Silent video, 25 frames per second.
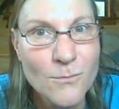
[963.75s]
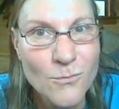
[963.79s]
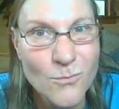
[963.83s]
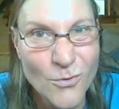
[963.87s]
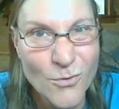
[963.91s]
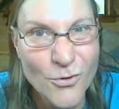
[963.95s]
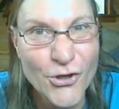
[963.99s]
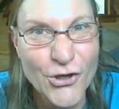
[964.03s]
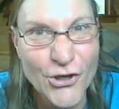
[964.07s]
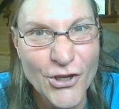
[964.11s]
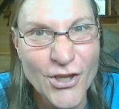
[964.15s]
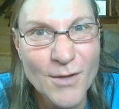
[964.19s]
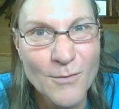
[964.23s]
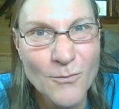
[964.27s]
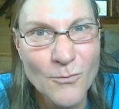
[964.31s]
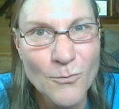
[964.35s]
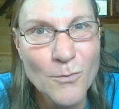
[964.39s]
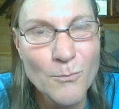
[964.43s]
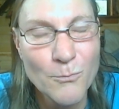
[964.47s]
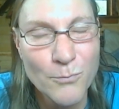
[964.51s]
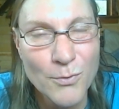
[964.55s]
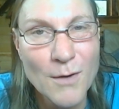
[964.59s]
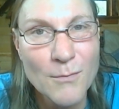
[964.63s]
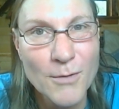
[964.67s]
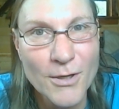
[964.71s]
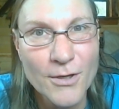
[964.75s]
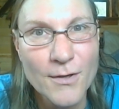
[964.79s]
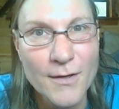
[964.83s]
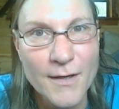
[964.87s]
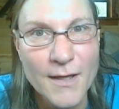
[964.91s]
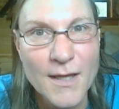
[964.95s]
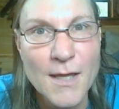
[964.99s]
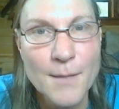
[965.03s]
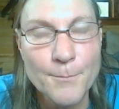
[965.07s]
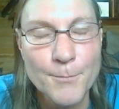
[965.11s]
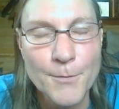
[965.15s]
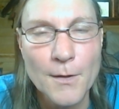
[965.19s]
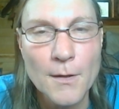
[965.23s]
we're gonna we're probably gonna
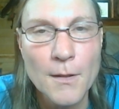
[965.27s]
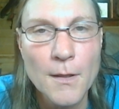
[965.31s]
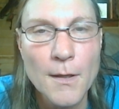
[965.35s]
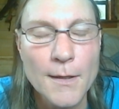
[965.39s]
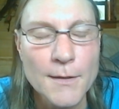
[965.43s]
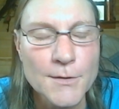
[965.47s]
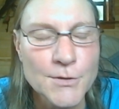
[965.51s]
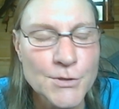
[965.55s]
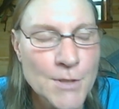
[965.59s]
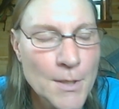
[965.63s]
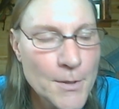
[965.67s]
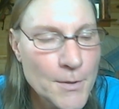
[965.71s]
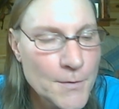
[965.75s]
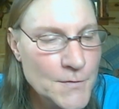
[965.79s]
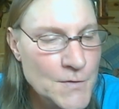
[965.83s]
keep the clutch.